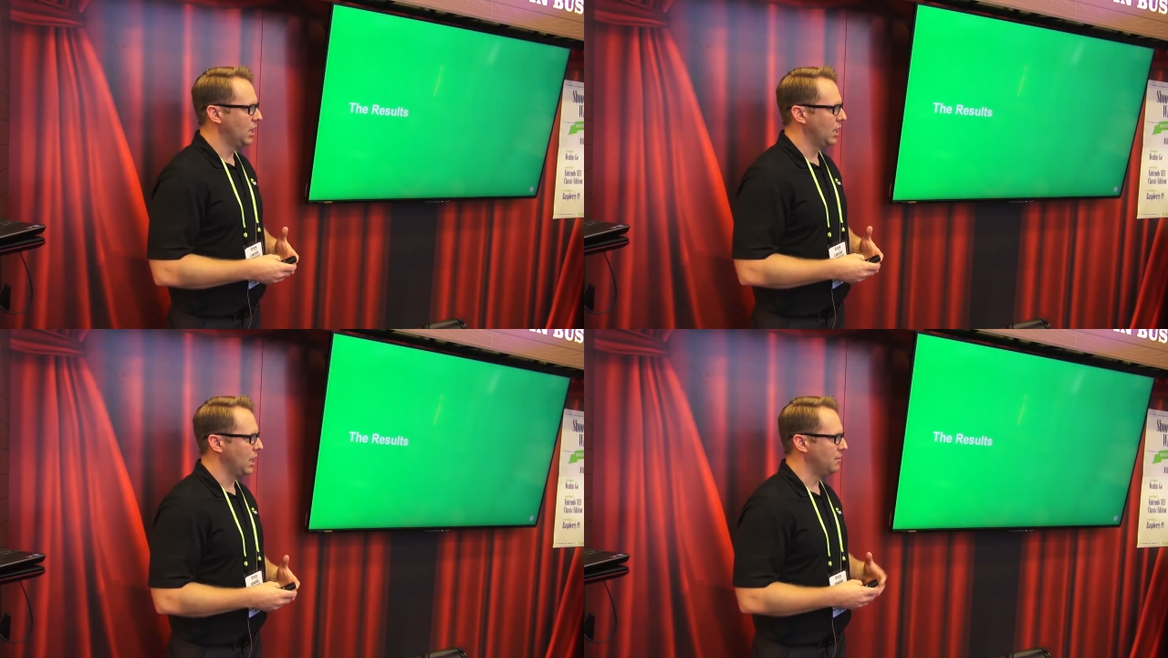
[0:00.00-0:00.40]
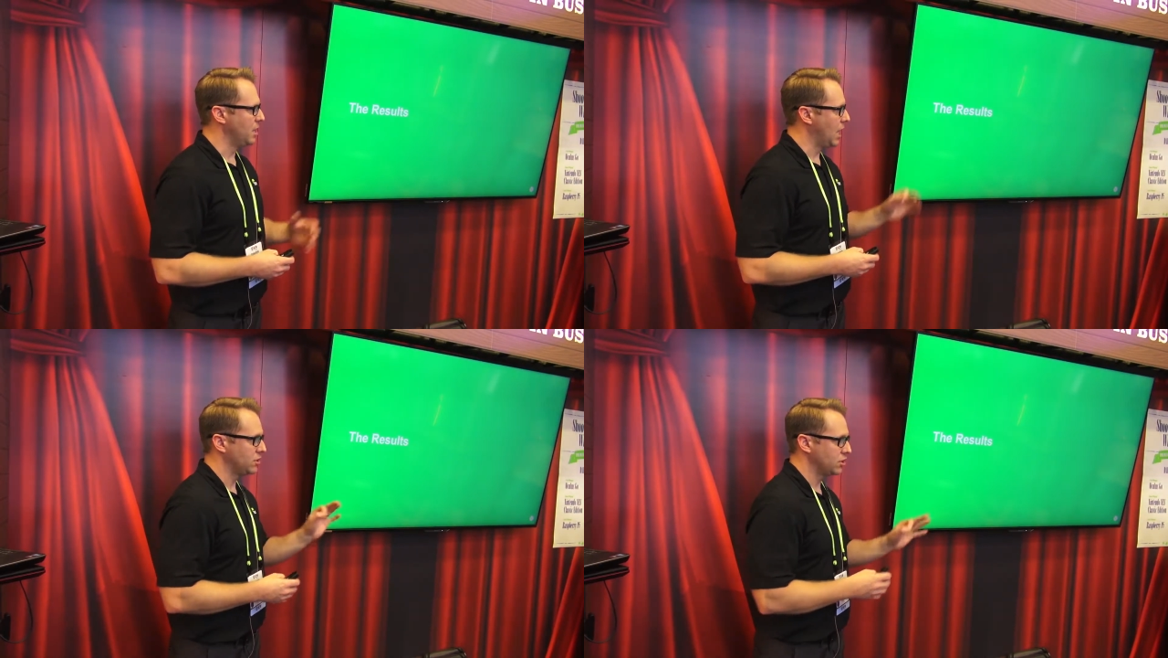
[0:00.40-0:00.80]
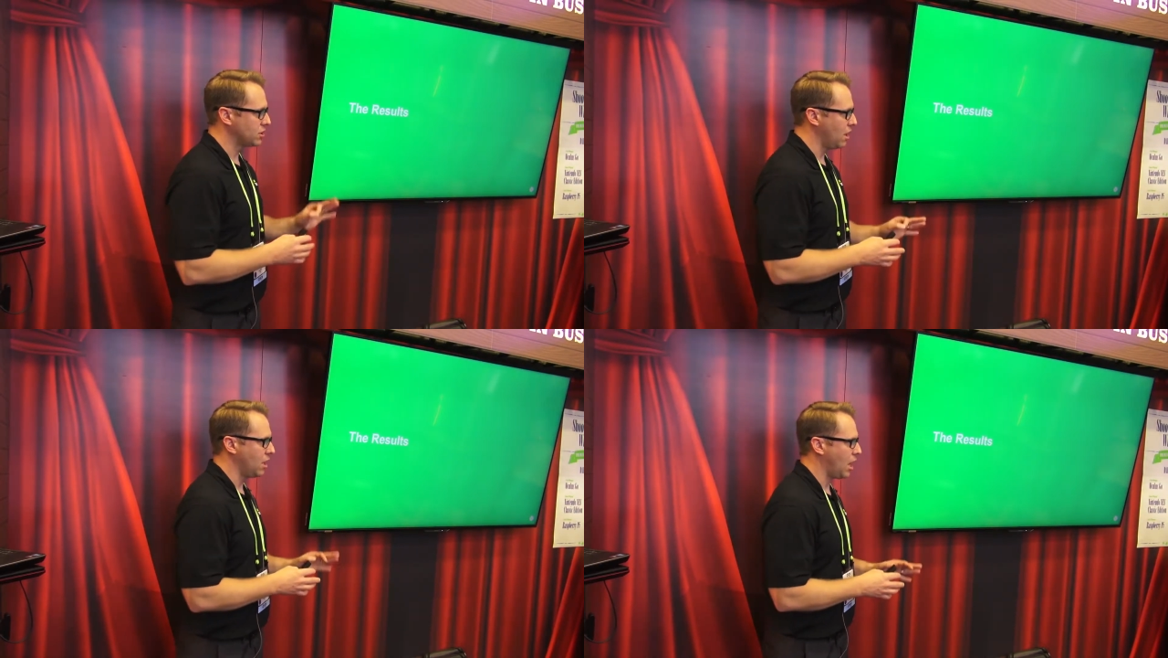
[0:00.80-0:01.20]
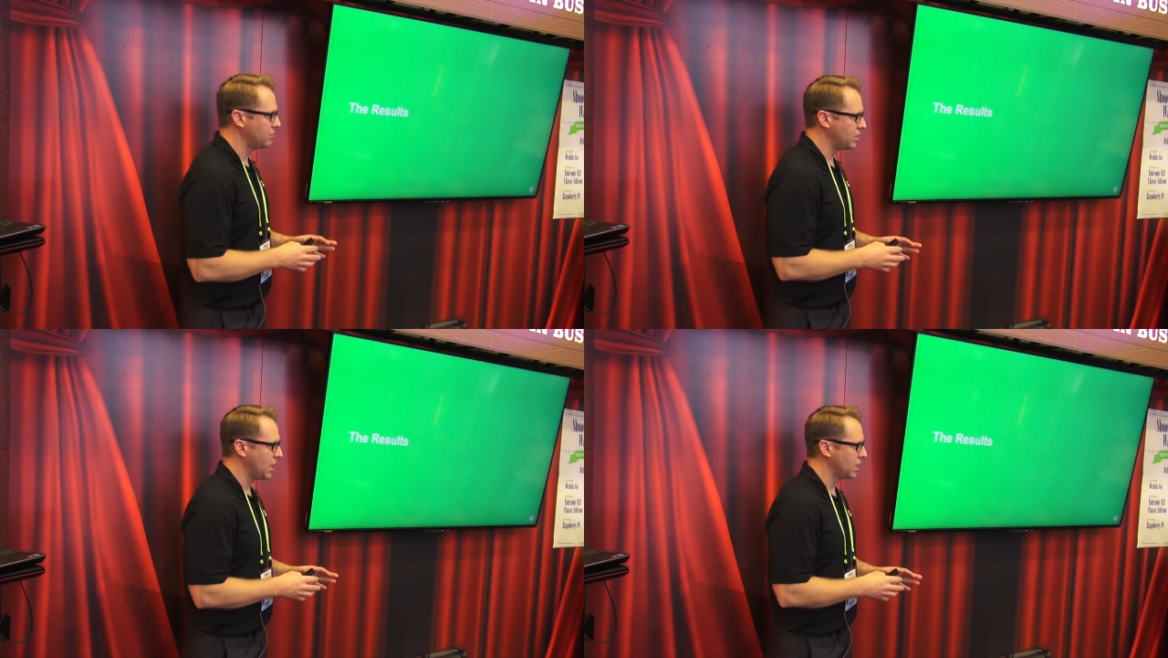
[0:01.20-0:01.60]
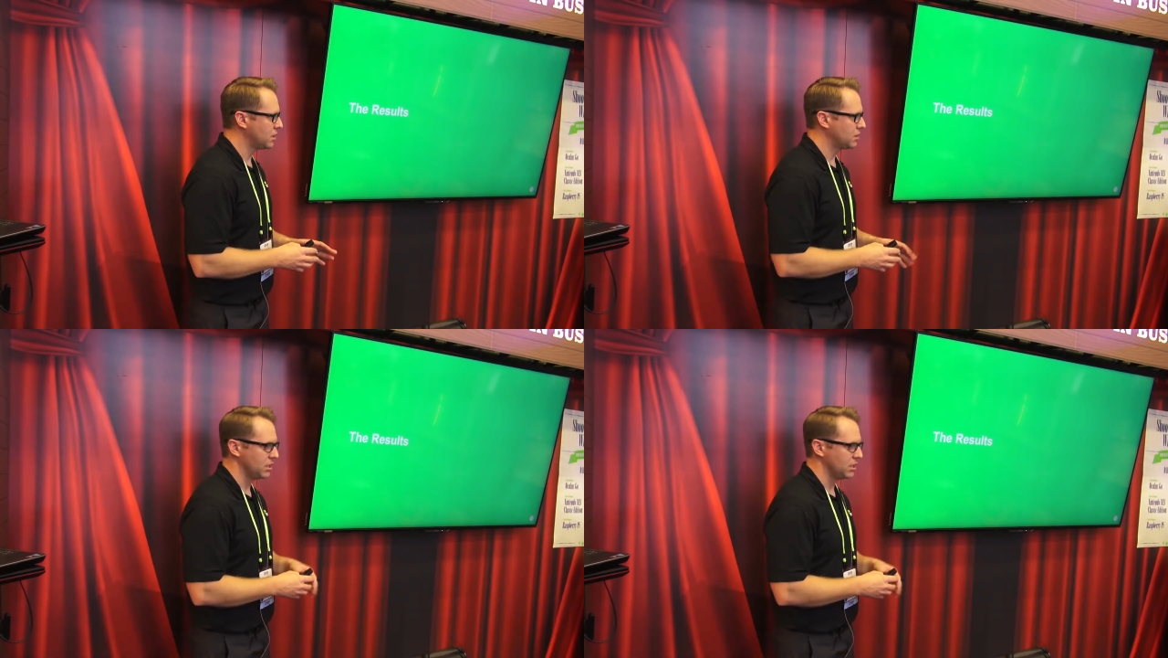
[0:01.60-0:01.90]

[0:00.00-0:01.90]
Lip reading: Not just all object,